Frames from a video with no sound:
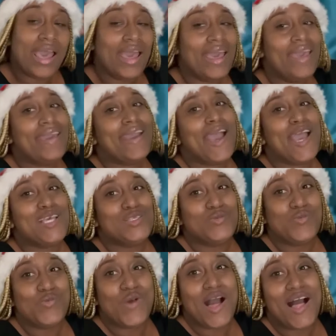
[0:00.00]
Hey guys,
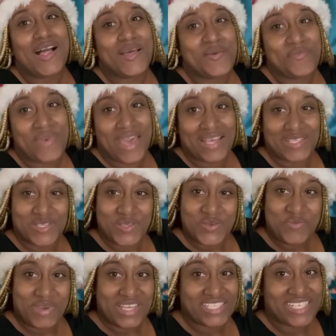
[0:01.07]
welcome back to
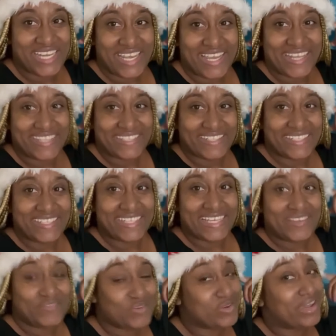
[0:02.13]
my channel.
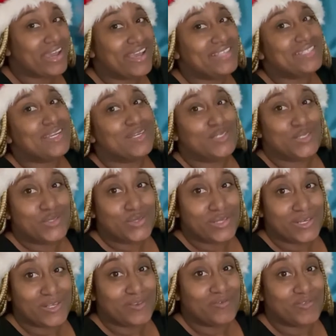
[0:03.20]
If you guys are
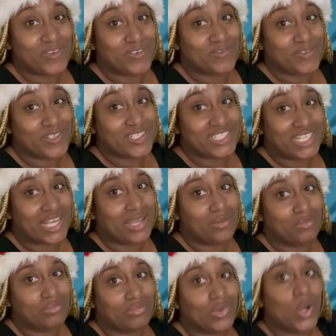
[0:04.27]
tuning in for the first
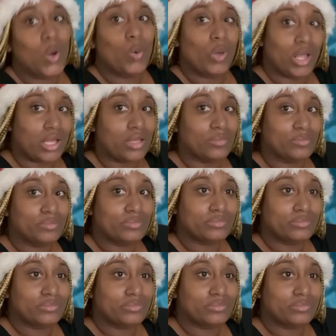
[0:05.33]
time, welcome.